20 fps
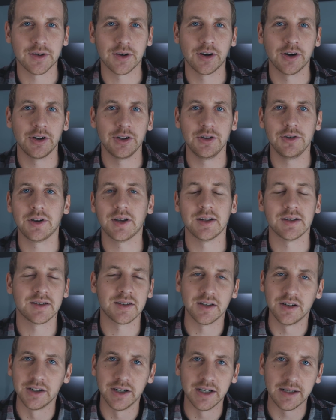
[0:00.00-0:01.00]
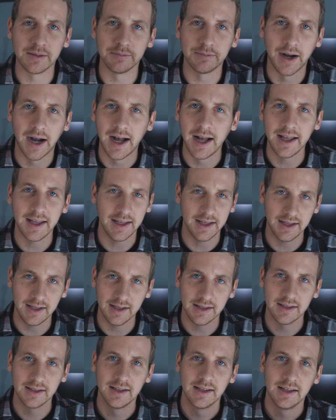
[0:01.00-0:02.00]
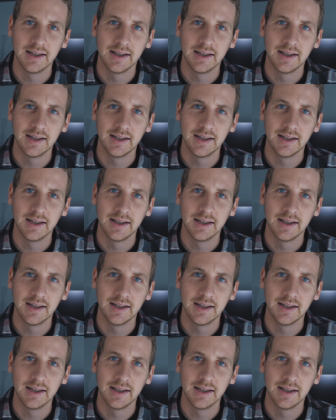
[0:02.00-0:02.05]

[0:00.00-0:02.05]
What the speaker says: are you considering buying?